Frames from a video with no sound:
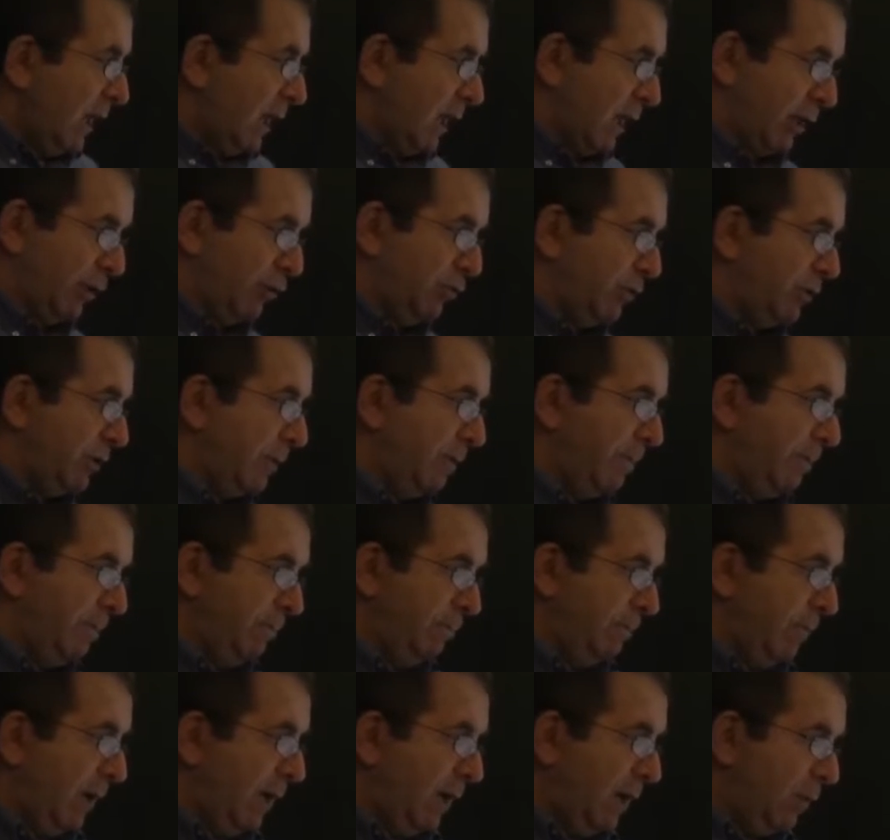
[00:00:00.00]
are you gonna
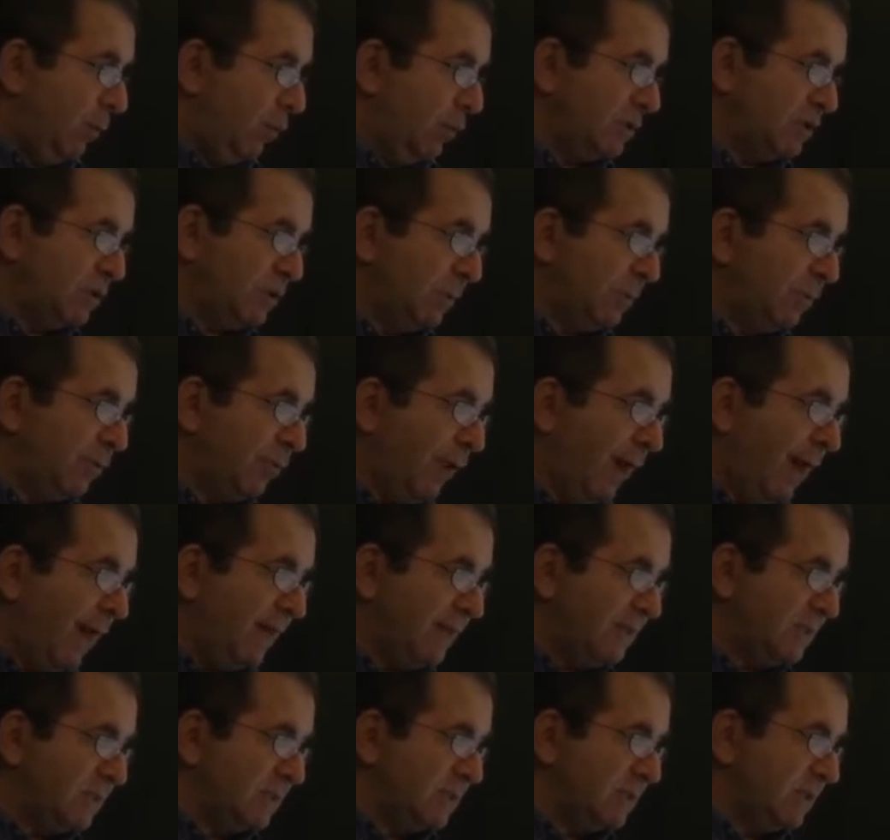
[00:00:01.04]
what's the
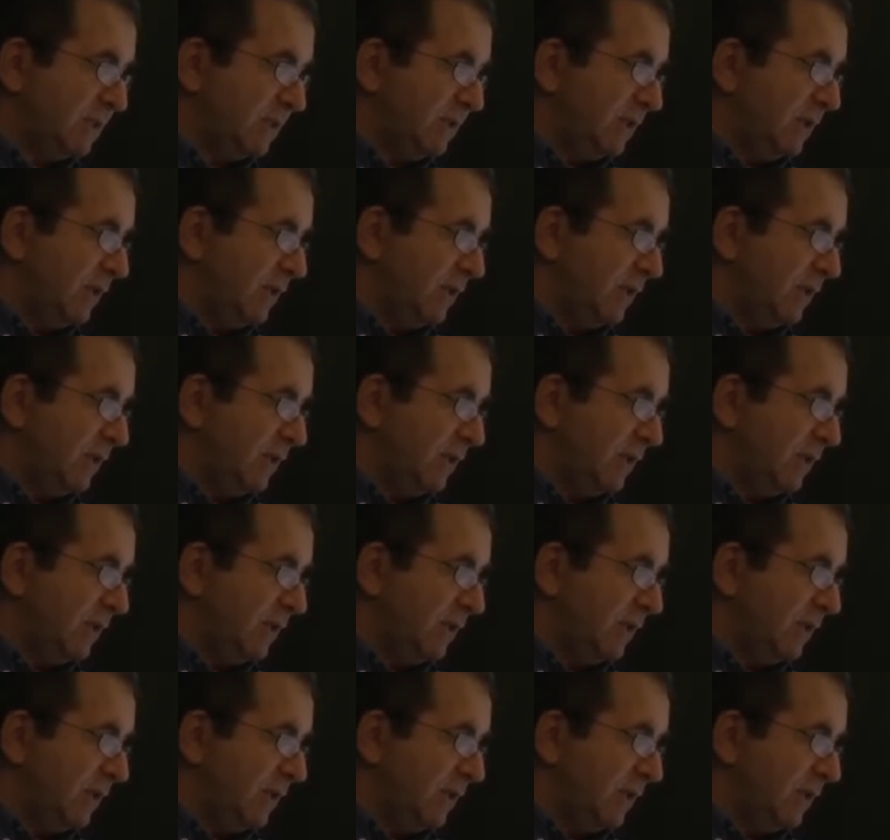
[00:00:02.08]
price?